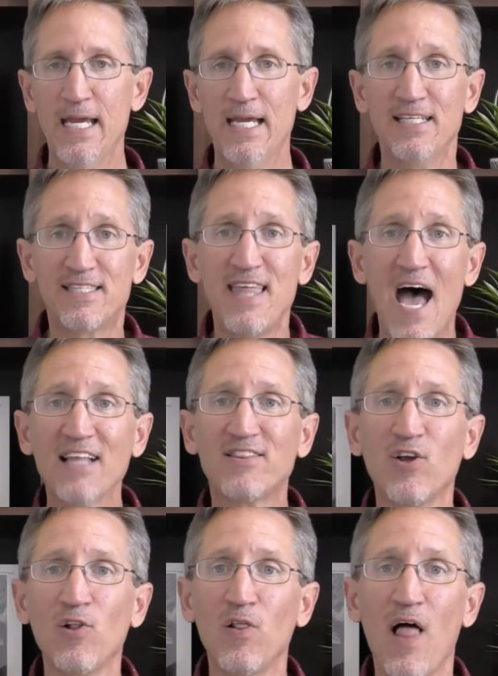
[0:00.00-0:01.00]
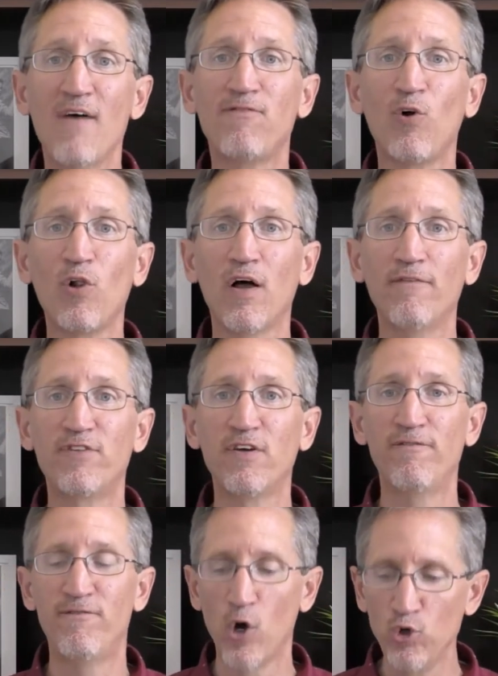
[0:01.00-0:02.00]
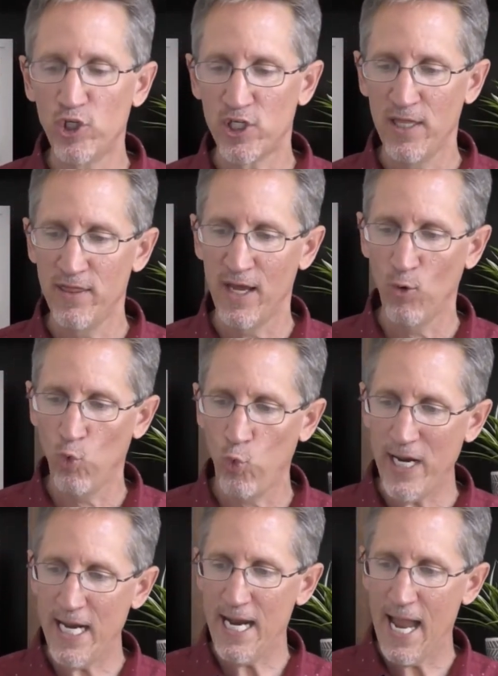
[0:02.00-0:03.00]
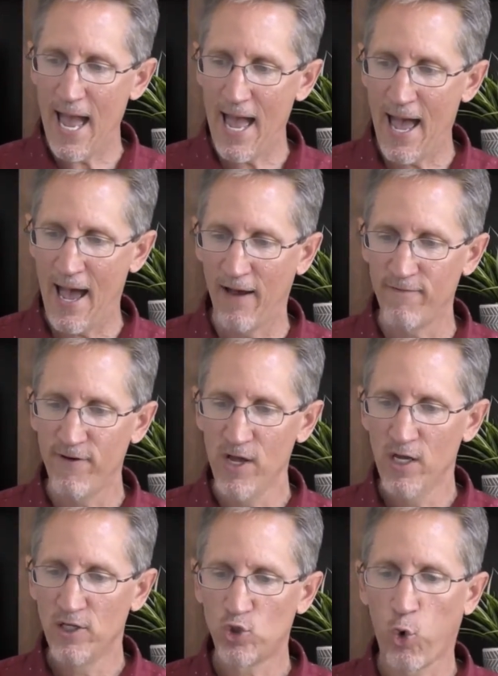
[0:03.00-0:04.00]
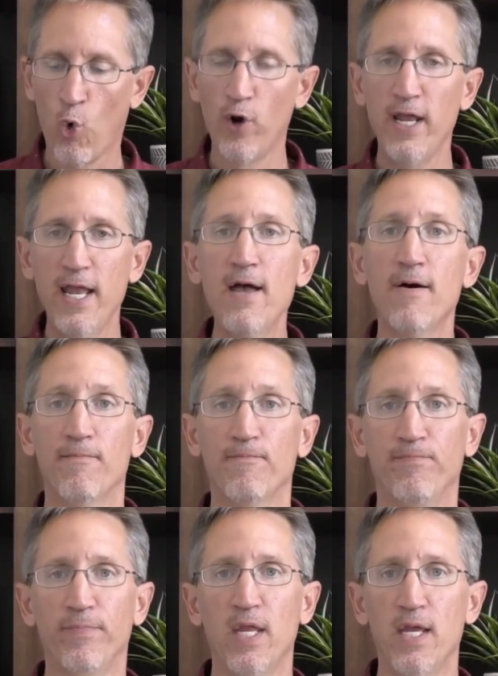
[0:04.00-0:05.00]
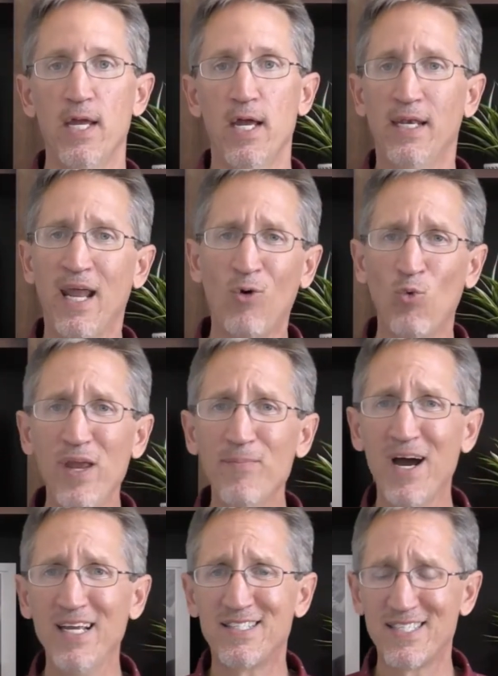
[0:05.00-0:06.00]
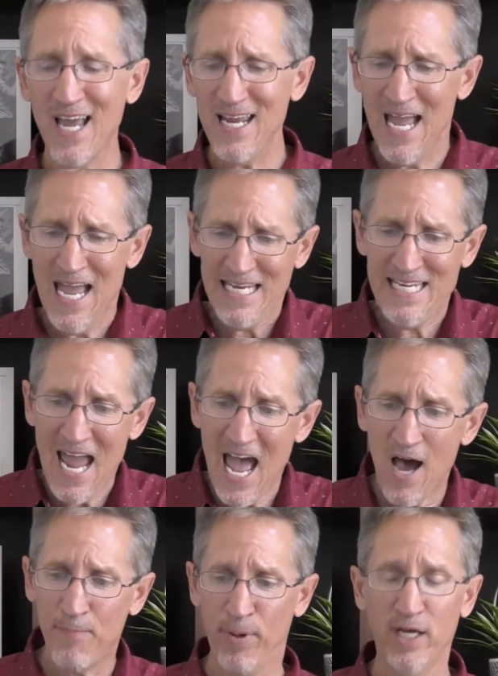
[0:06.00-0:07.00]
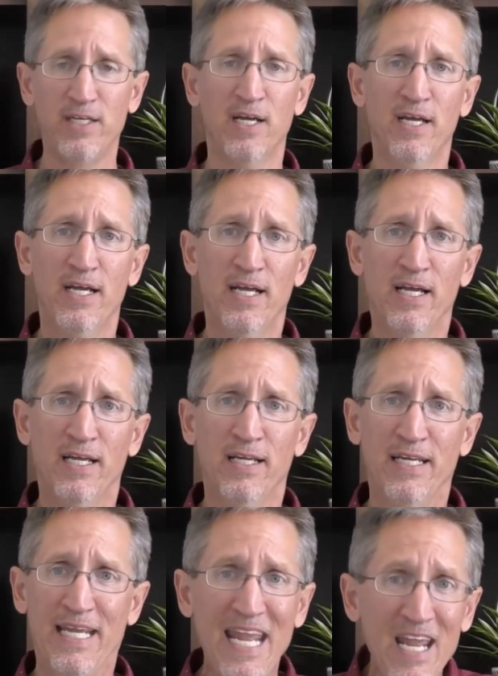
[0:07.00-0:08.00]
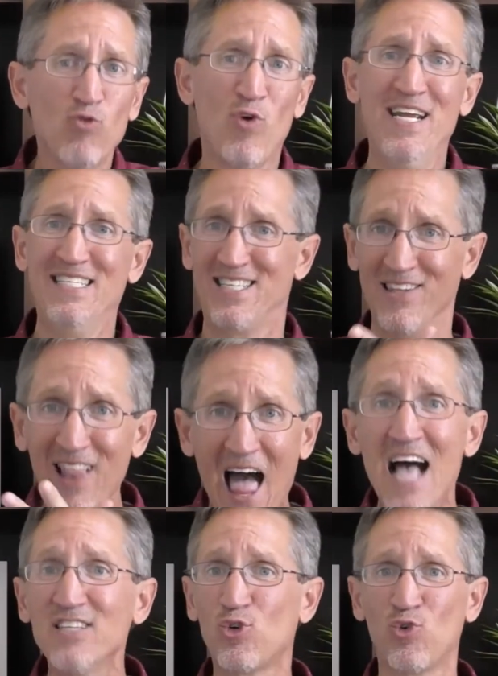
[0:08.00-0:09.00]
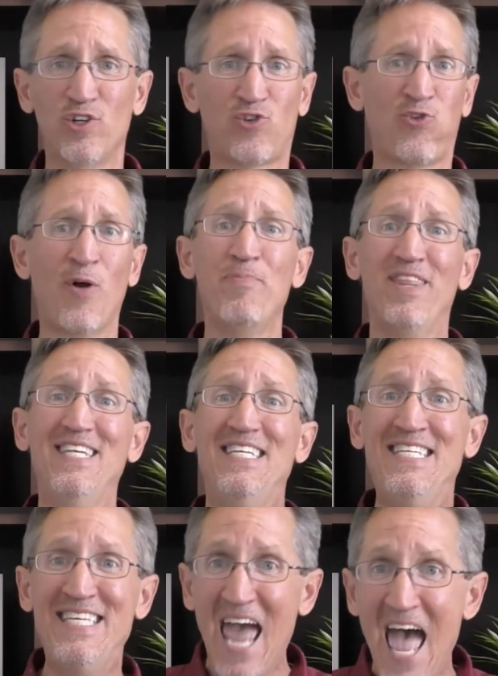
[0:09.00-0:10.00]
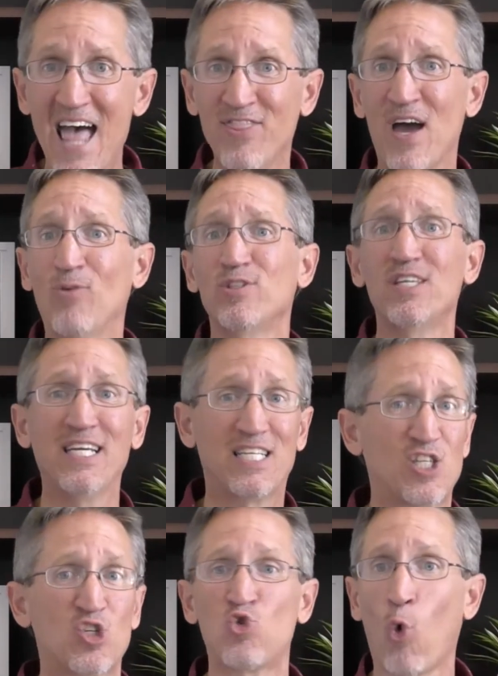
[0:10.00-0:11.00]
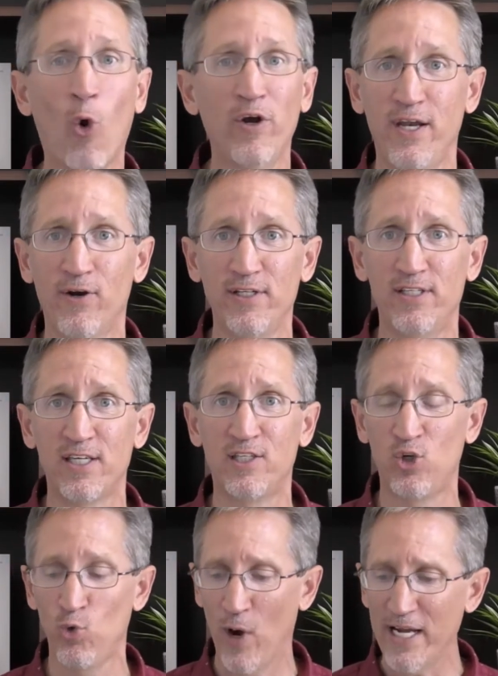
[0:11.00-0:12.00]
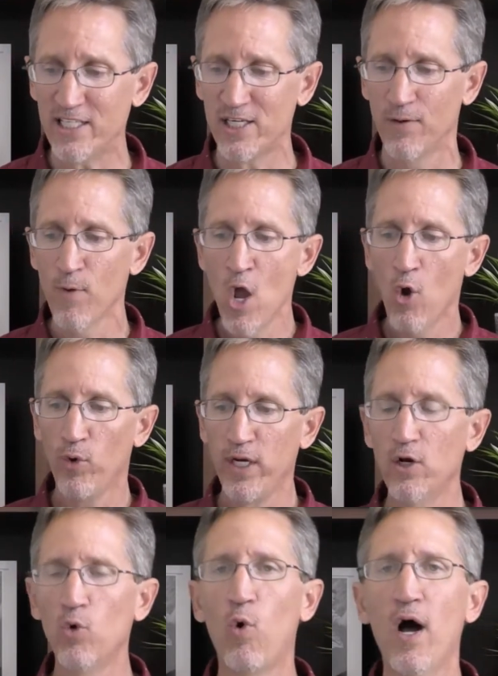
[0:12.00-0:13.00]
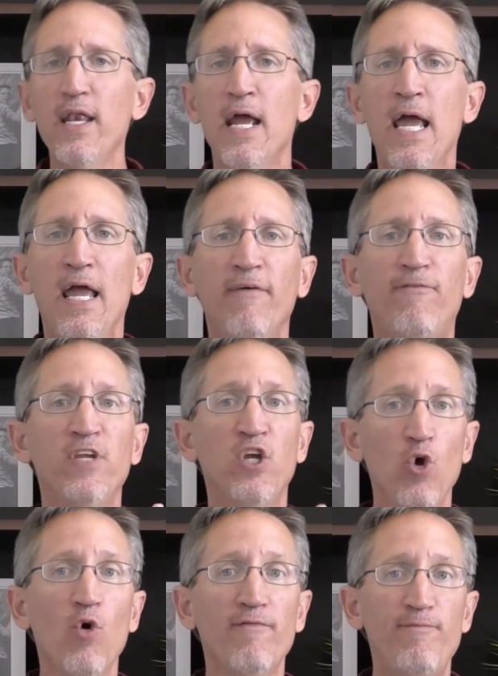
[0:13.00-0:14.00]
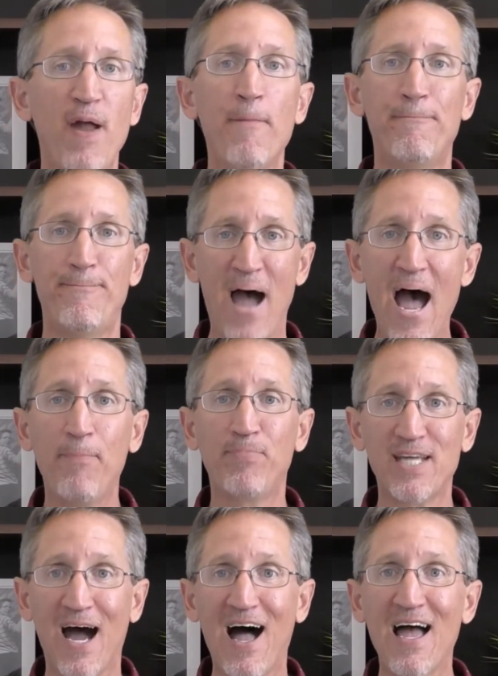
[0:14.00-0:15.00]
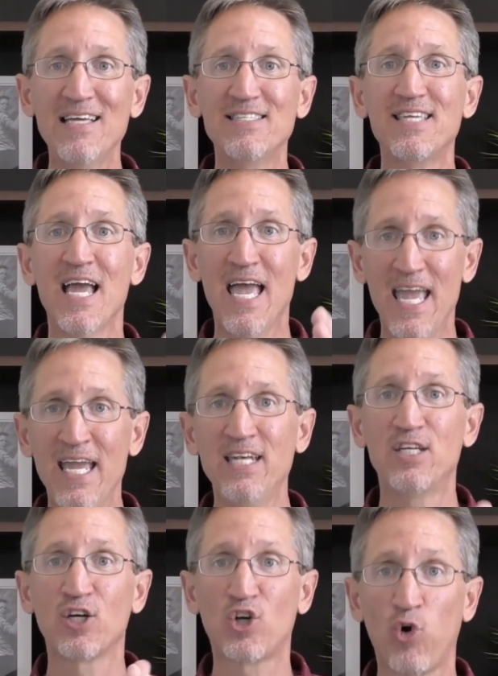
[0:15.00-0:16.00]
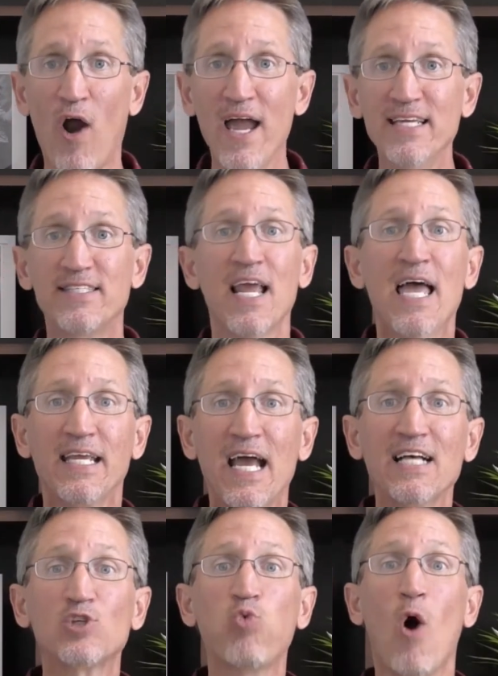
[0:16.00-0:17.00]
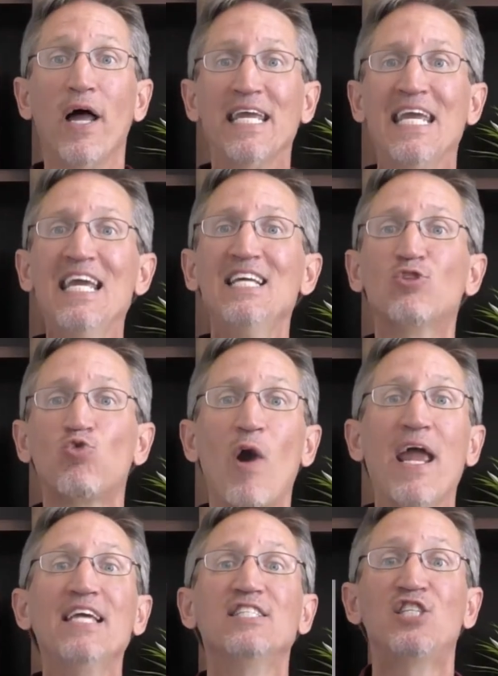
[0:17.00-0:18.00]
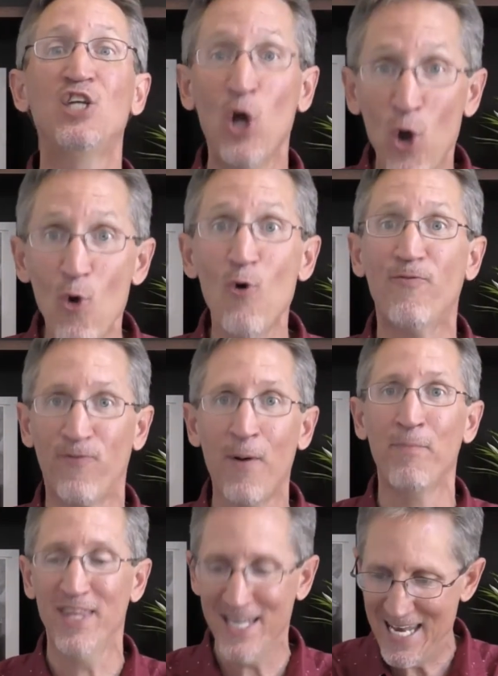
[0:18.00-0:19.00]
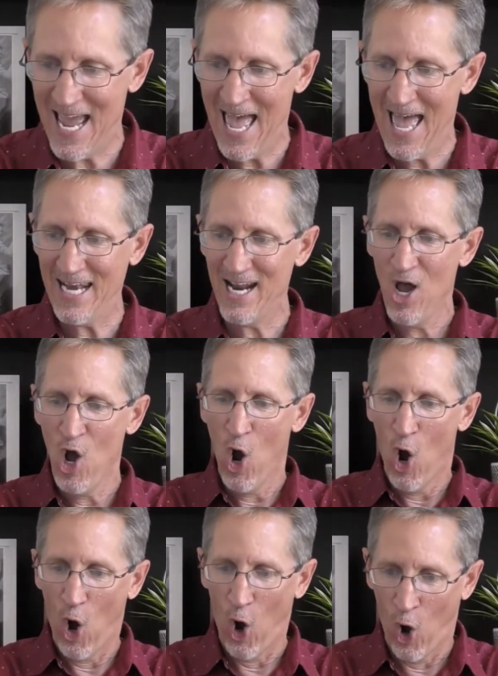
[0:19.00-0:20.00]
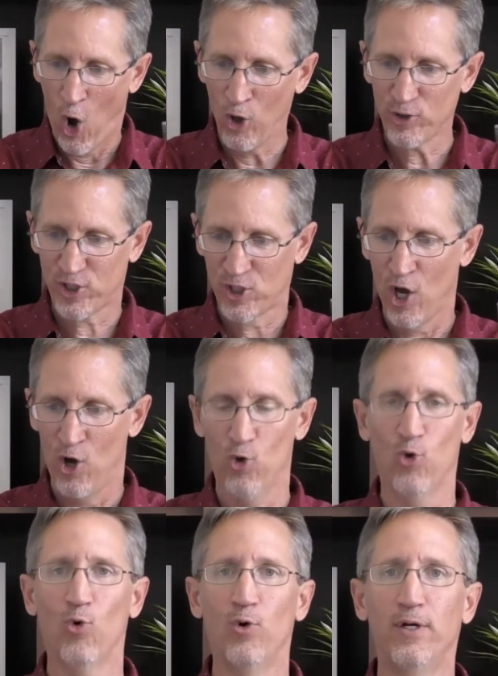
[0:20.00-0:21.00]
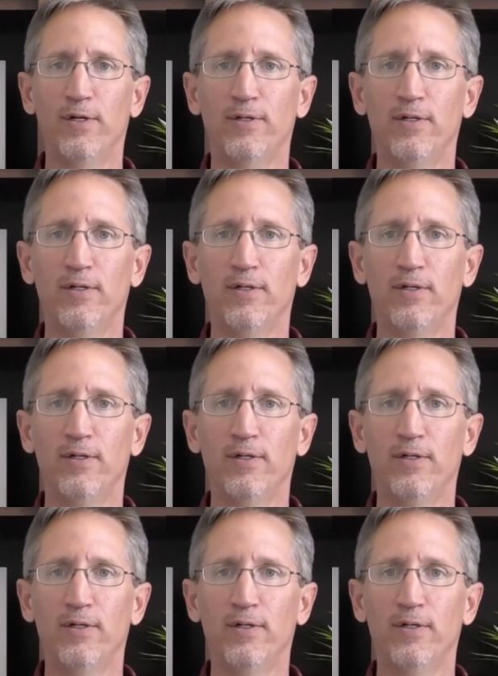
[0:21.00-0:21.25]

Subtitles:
Is that the level of devotion that we have toward him? Now, we might say, yeah, but he raised Lazarus from the dead. That was an extraordinary situation. Well, you know what? If you have been baptized into Christ, guess what? He's raised you from the dead also.